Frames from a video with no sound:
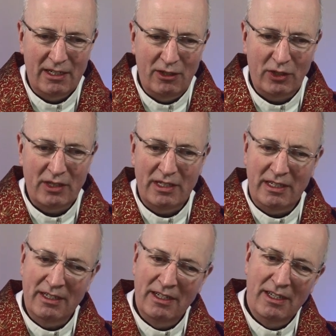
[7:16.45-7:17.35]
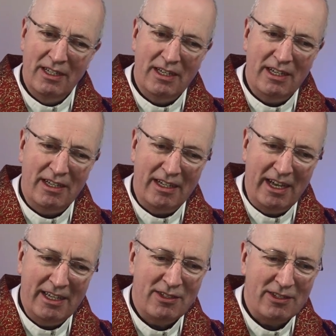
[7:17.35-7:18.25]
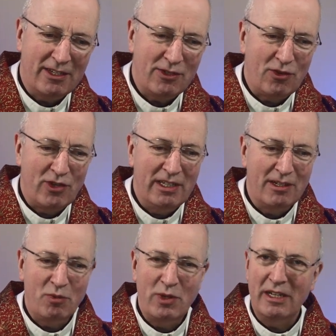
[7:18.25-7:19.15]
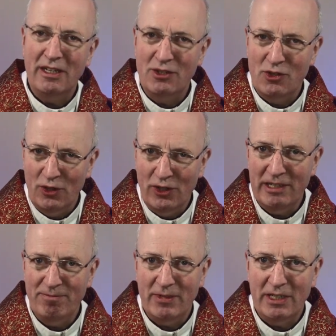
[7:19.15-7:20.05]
Look at the ancestry that we enjoy